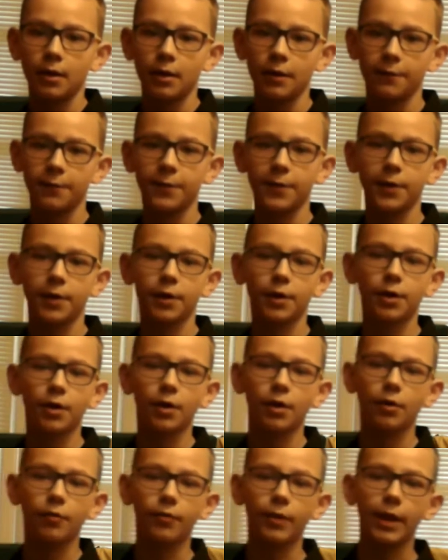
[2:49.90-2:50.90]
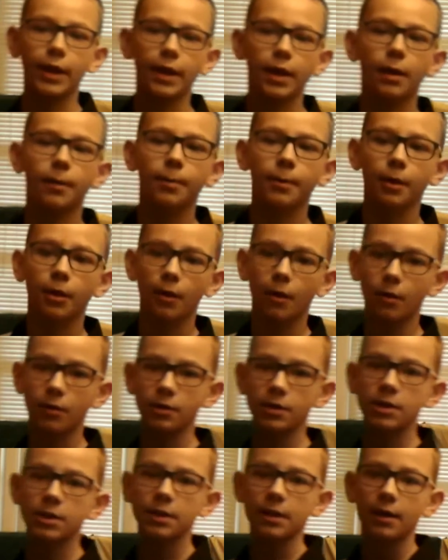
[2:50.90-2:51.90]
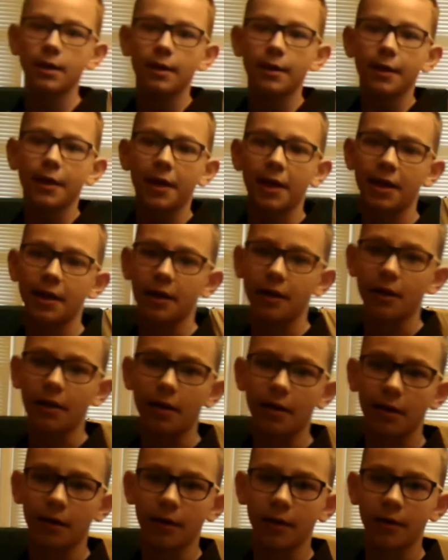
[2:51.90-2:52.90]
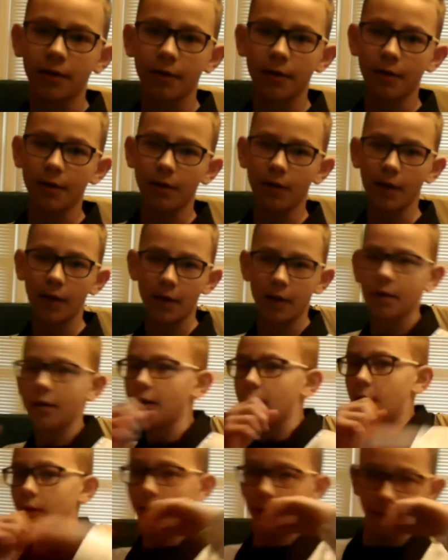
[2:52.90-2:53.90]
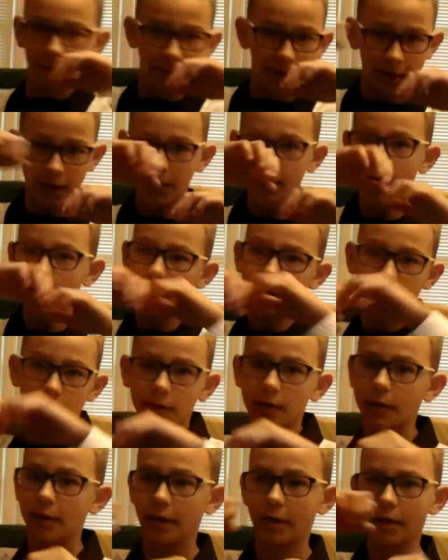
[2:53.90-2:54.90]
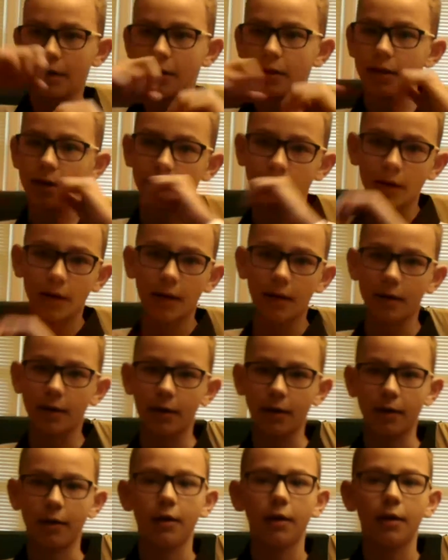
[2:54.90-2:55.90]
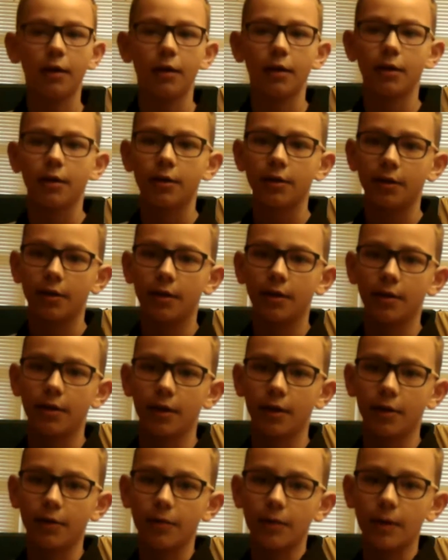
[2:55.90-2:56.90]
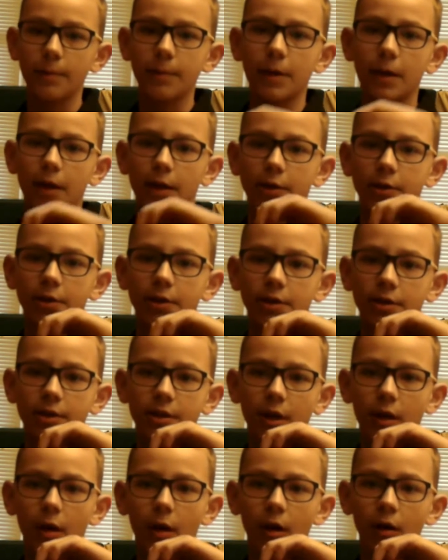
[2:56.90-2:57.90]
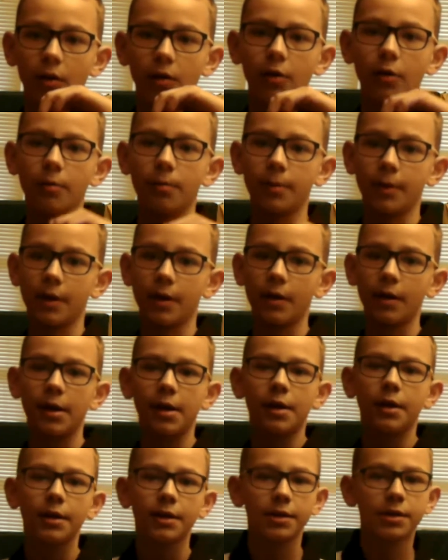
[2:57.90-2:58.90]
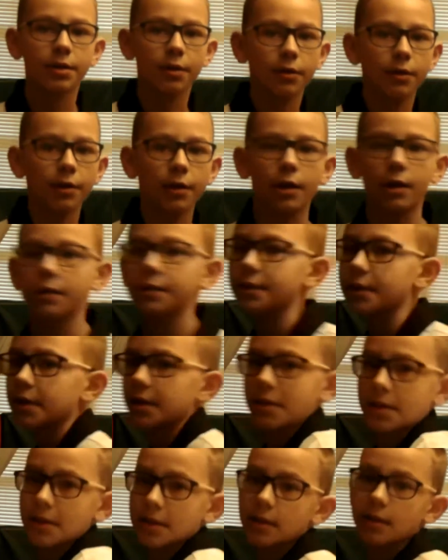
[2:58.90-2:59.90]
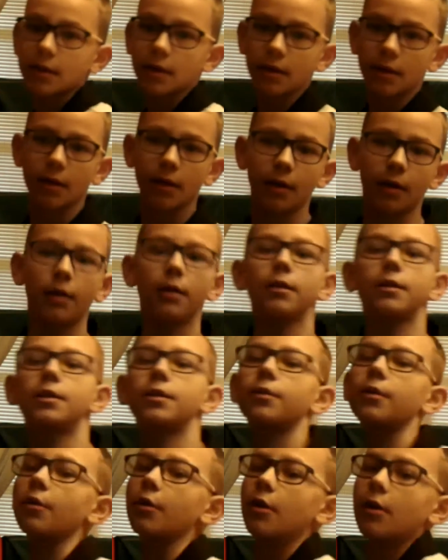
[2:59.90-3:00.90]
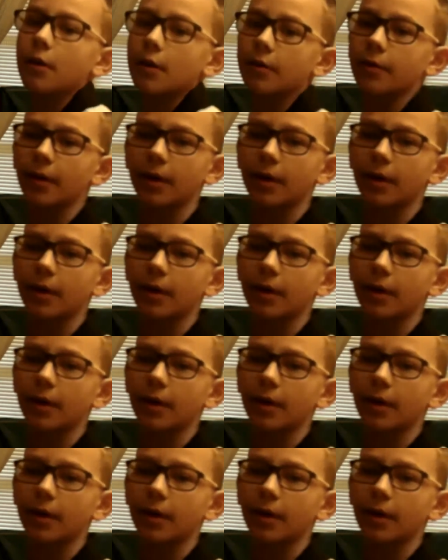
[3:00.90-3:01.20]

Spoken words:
If you're really up close, and then they're like all fighting in here, and then their rib cage is all open, so you can just do a hook